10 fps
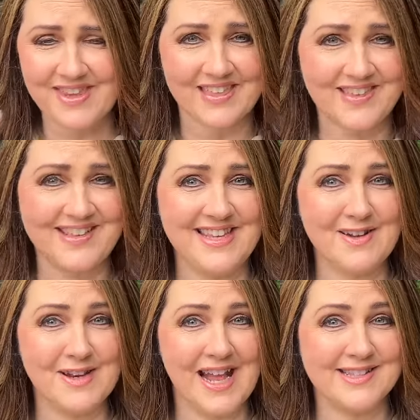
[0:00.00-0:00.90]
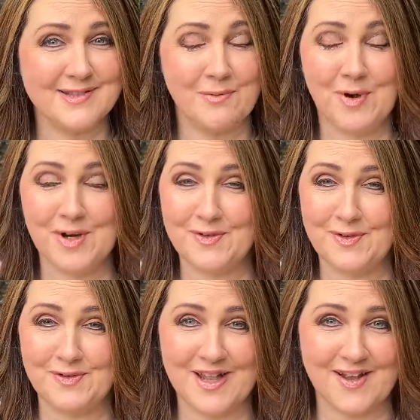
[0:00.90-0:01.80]
this year and had some
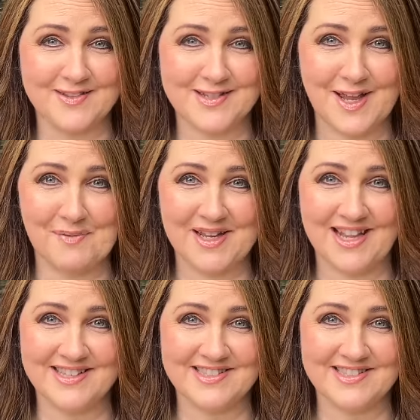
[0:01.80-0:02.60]
wonderful flowers coming out.